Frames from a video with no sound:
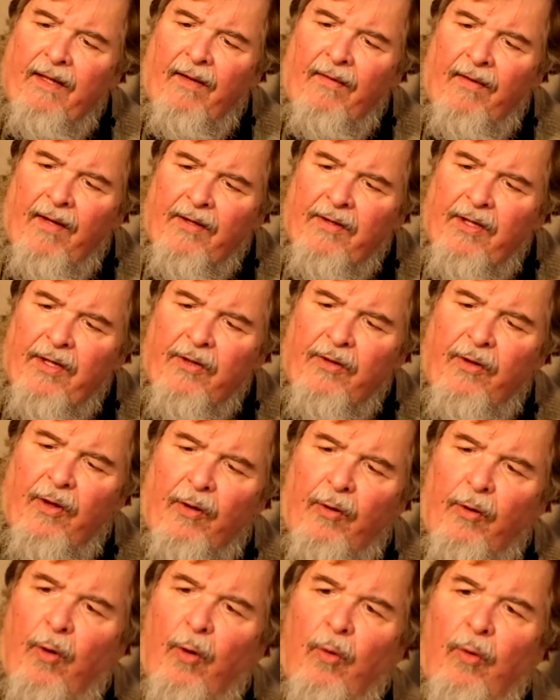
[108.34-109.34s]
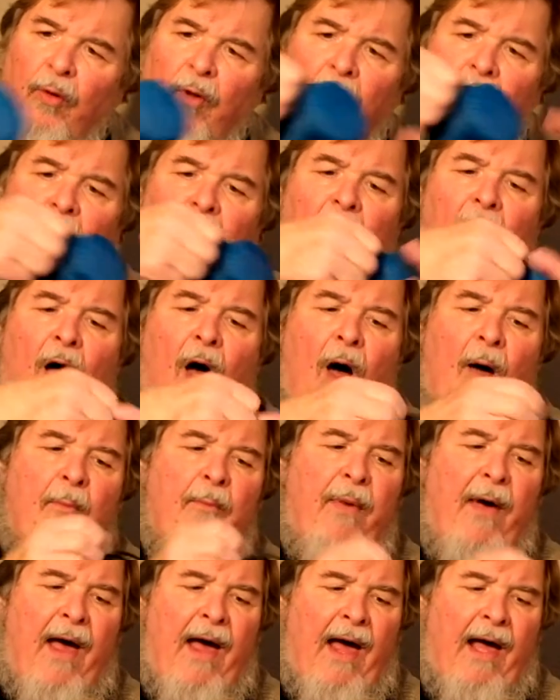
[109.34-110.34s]
This is the new little
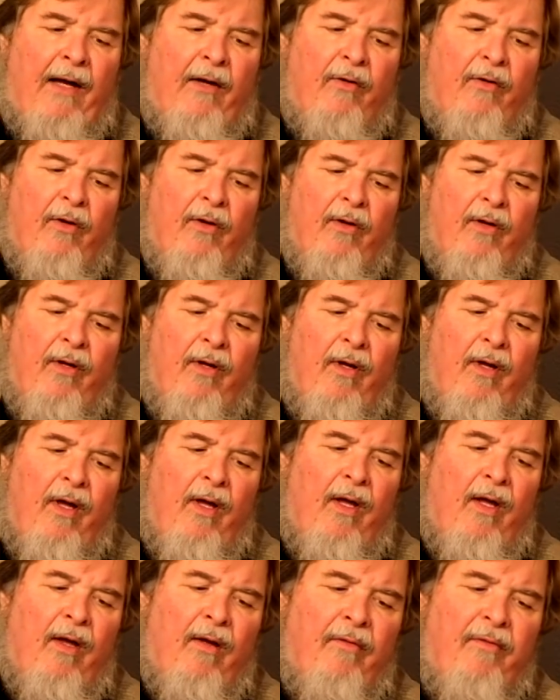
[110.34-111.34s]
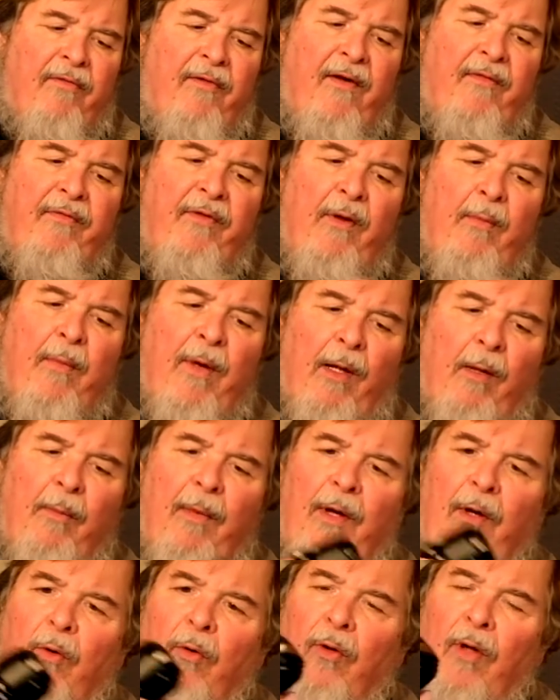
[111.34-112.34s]
compact
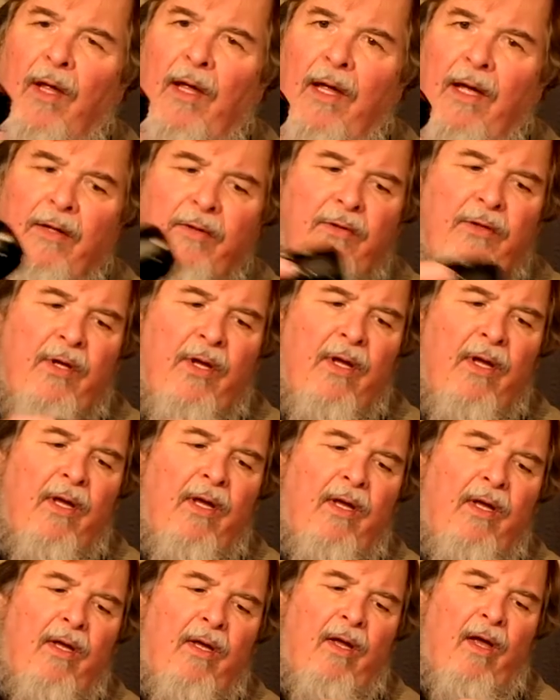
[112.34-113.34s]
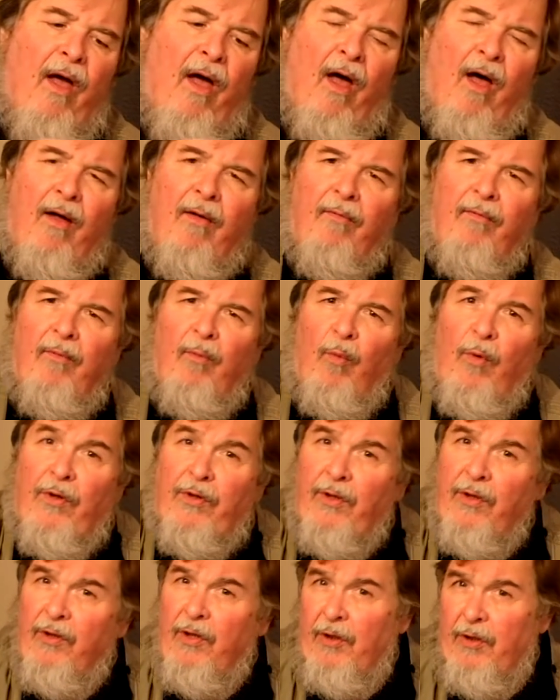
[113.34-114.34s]
50mm lens,
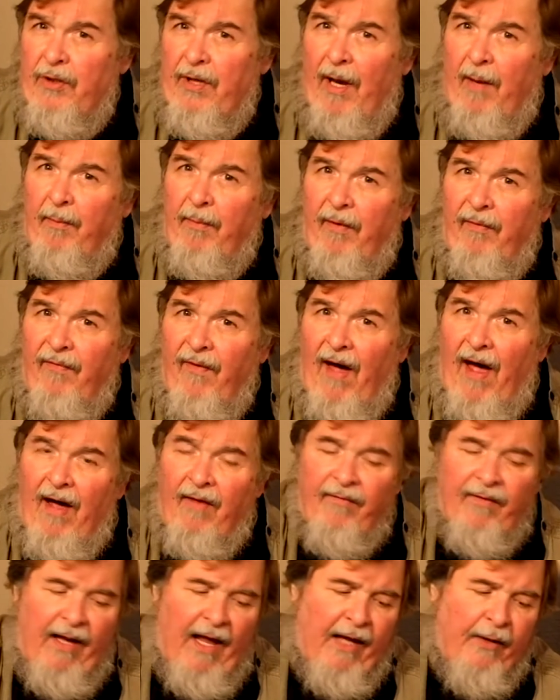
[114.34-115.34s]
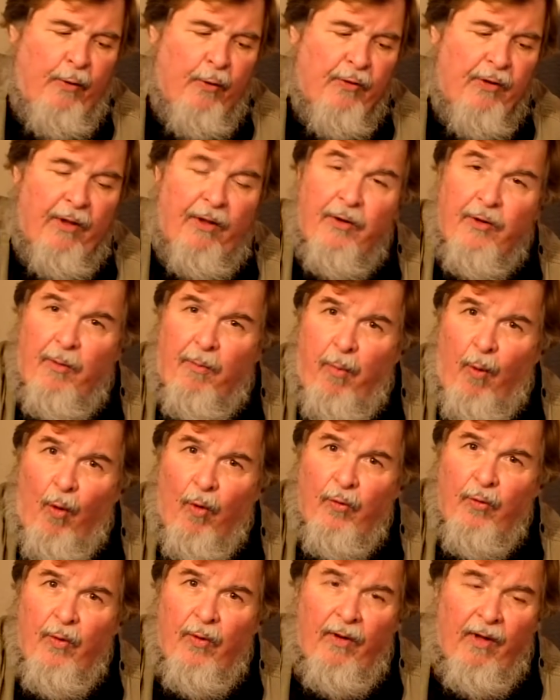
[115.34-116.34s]
which is a 75, and I use it as a
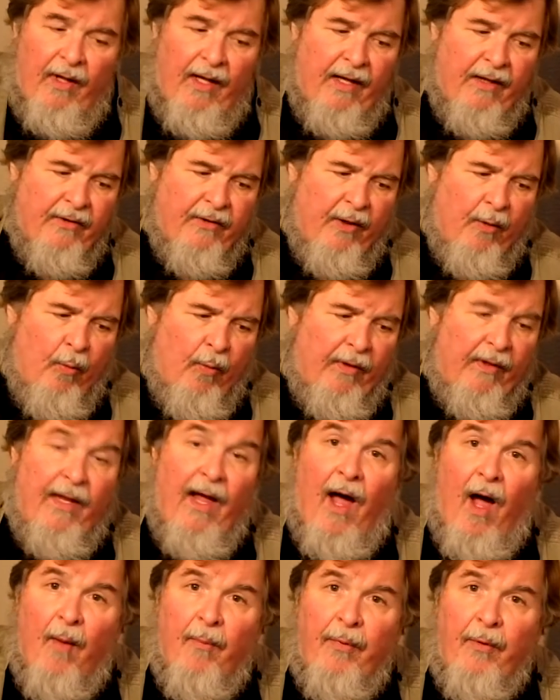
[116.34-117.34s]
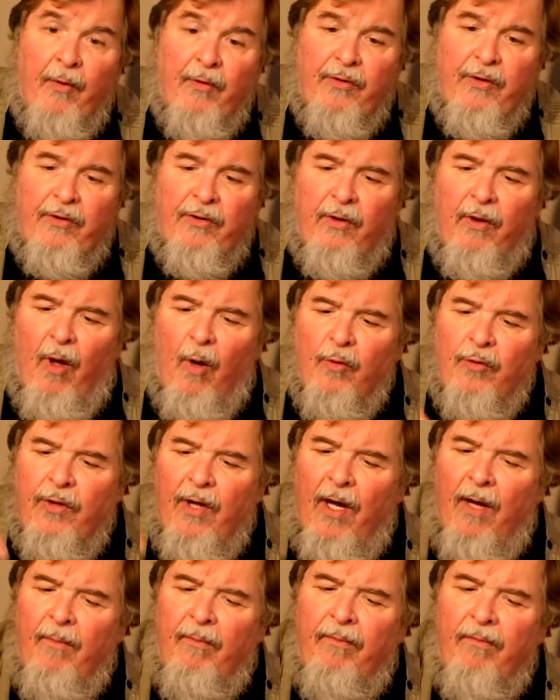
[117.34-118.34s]
portrait lens and with diopters as
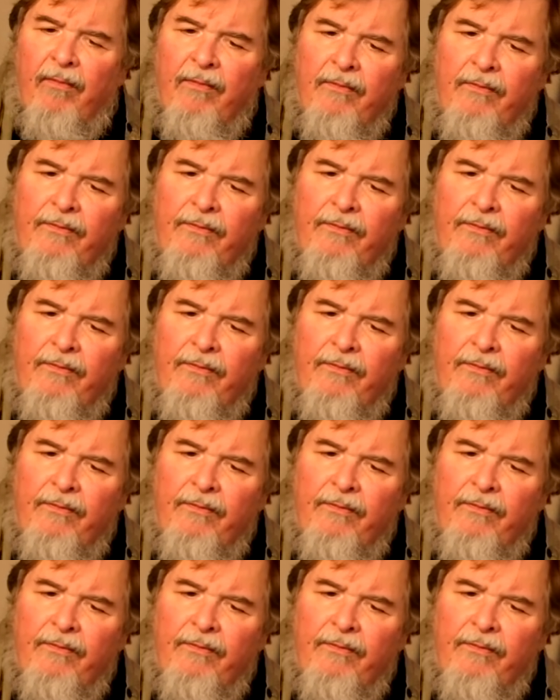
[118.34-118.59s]
close-up.